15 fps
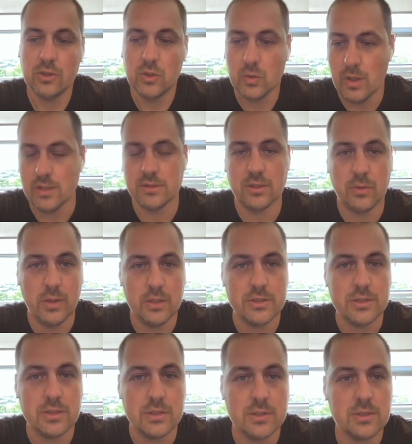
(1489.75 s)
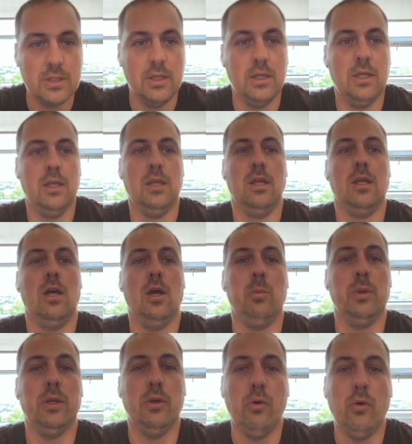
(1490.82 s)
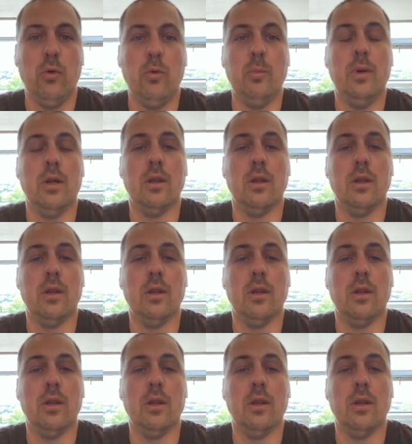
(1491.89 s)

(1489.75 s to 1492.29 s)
to answer questions. I've been home